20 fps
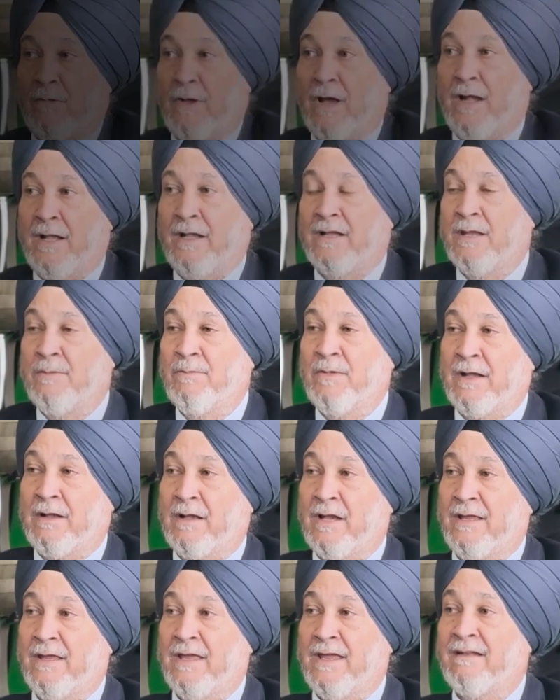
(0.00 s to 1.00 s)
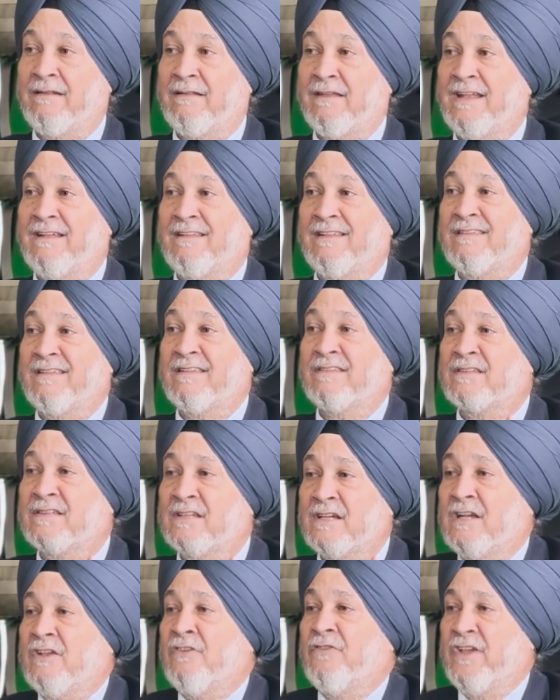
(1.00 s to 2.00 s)
ultimately, it is a
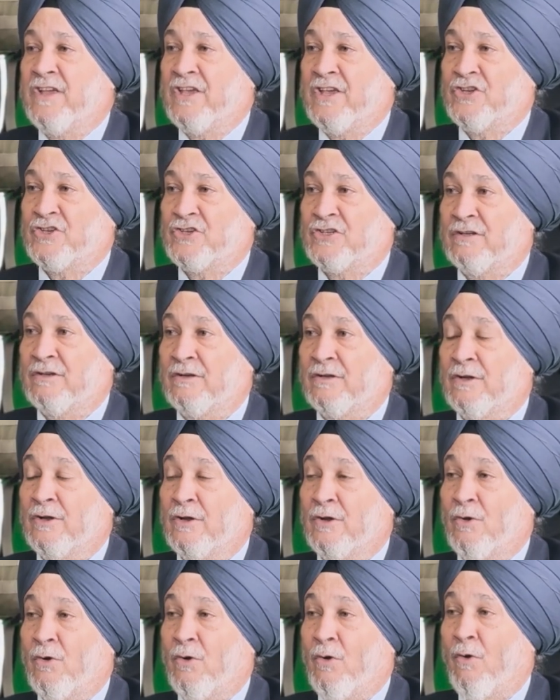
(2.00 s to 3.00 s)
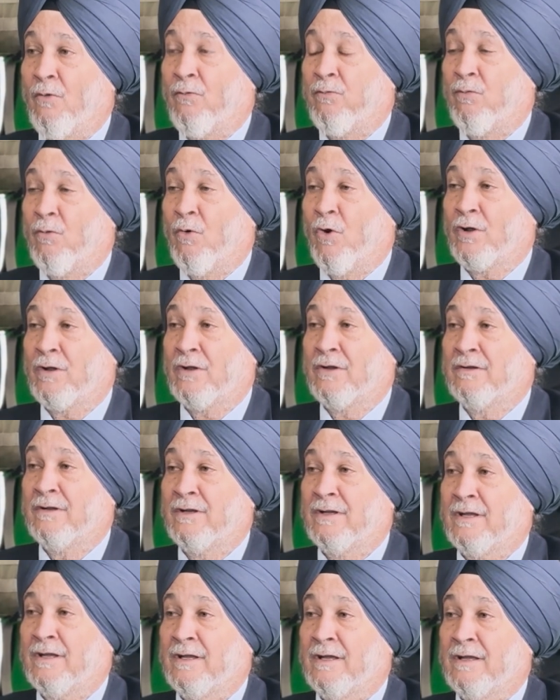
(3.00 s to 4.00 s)
certification of what
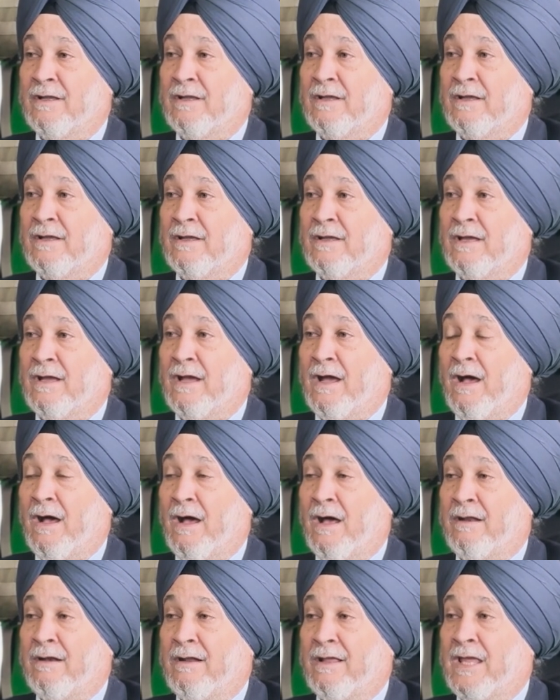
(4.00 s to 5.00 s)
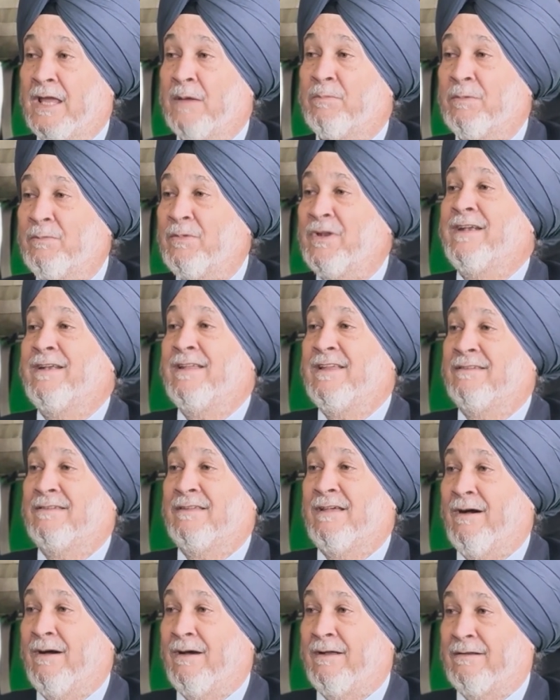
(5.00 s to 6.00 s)
our capabilities
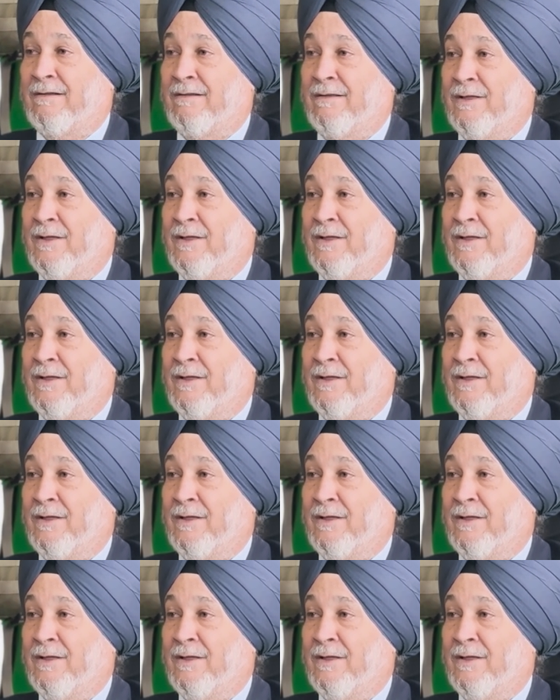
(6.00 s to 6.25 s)
are.